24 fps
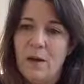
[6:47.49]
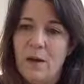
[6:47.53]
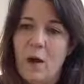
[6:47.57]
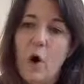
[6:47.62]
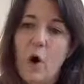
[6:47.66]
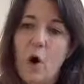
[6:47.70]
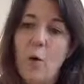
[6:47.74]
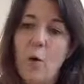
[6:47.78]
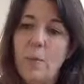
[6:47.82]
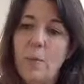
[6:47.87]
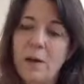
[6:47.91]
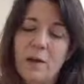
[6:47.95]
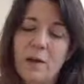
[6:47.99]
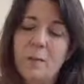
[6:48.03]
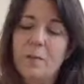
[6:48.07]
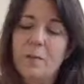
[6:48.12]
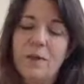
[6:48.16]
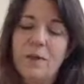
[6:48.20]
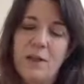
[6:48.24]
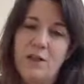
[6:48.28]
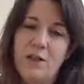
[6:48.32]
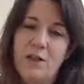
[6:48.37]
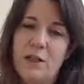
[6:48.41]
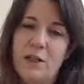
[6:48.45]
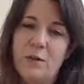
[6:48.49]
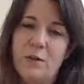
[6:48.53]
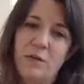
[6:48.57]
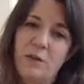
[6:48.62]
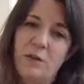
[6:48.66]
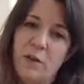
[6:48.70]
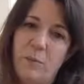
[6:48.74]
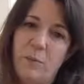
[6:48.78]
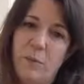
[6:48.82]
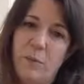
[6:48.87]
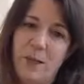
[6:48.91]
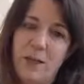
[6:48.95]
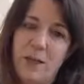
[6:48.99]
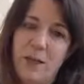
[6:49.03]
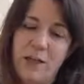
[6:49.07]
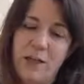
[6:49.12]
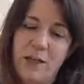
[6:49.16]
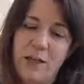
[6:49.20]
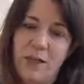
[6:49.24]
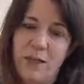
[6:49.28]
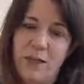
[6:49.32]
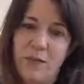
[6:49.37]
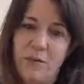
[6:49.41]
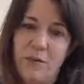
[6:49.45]
open up these channels of
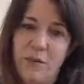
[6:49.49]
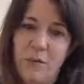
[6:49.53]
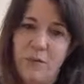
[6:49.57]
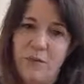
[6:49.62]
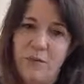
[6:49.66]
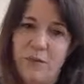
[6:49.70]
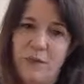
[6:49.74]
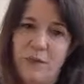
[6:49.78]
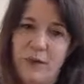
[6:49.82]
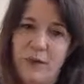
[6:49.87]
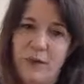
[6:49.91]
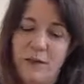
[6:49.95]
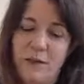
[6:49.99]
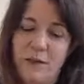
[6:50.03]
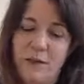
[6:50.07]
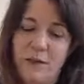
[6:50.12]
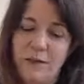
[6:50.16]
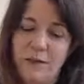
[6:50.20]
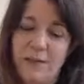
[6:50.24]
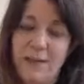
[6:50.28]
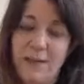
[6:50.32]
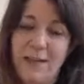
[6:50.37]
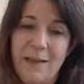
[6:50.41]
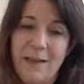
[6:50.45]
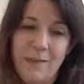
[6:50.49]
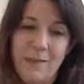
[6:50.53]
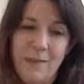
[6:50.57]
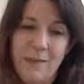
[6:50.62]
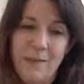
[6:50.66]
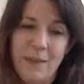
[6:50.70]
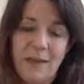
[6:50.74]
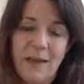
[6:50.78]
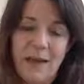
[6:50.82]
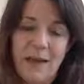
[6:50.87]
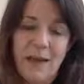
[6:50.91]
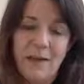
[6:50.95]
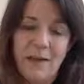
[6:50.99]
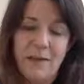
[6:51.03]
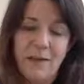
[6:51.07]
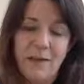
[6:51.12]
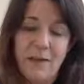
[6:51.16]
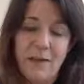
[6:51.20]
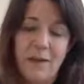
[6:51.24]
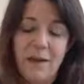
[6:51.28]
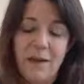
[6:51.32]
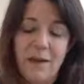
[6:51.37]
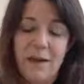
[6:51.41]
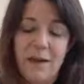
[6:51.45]
communication with their teams and
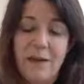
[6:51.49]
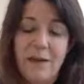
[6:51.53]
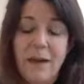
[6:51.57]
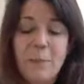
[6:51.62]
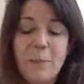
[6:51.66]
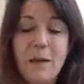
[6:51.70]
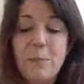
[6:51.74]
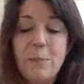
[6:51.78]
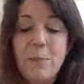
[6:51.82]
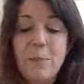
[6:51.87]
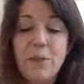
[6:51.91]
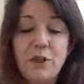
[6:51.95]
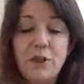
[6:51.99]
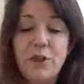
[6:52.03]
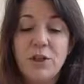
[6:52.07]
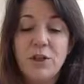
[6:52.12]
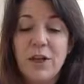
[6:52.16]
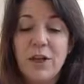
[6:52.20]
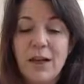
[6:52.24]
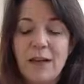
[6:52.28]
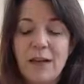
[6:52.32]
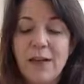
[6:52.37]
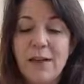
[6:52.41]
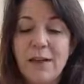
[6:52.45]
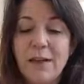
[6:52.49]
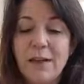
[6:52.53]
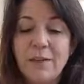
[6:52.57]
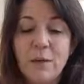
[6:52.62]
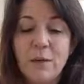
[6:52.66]
get people to check in.